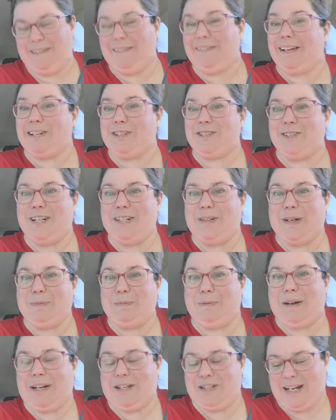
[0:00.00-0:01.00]
I really, truly really, really
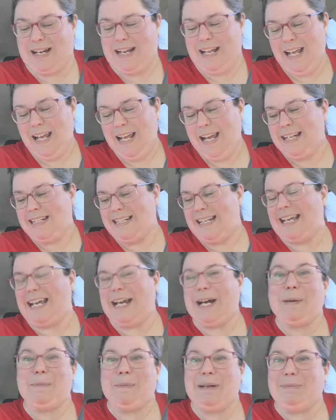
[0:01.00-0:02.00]
appreciate Take
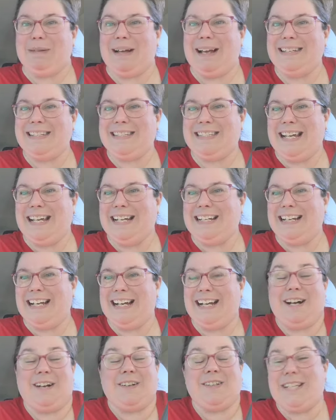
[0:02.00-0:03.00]
care, be blessed, and
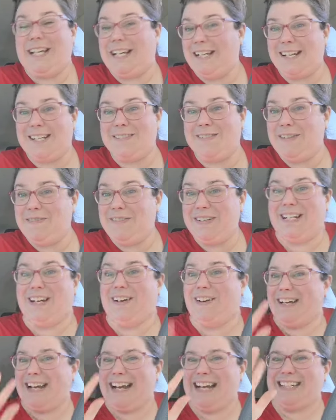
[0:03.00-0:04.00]
uh, I'll see you next fun
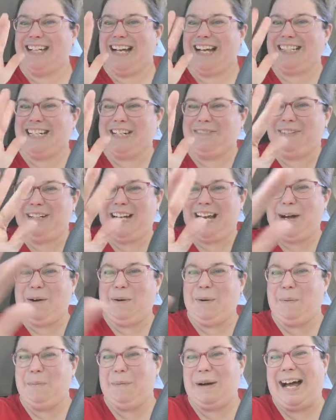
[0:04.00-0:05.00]
video. Okay, ta-ta for now.
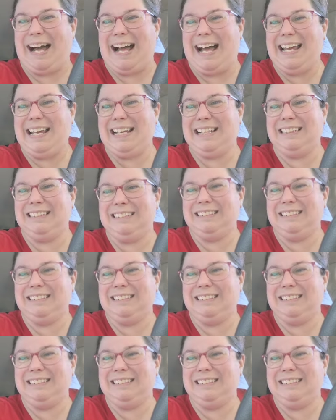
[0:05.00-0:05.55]
Bye-bye.